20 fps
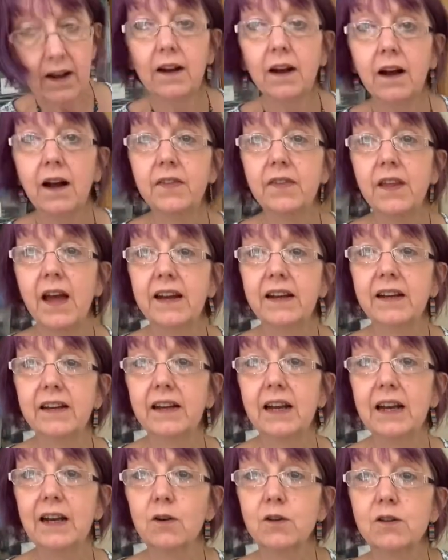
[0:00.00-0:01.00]
And then
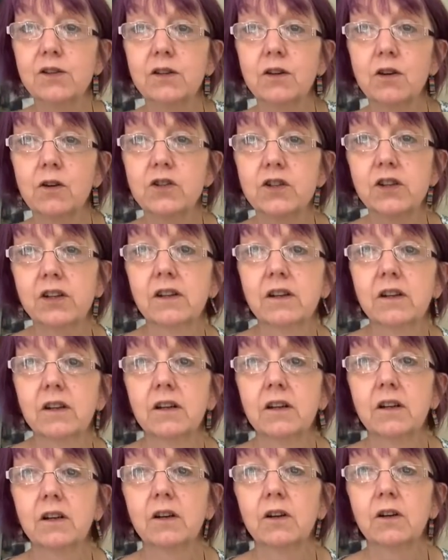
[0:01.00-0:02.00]
it looks good
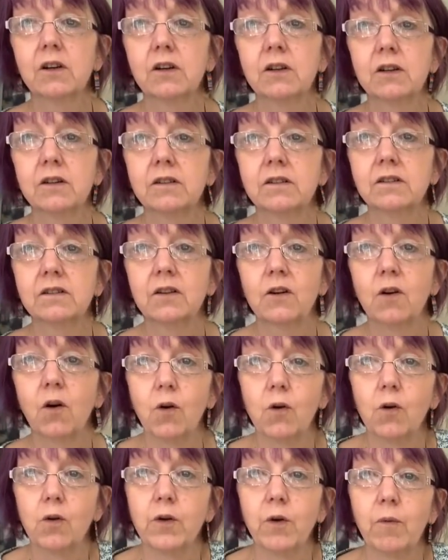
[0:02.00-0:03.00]
all the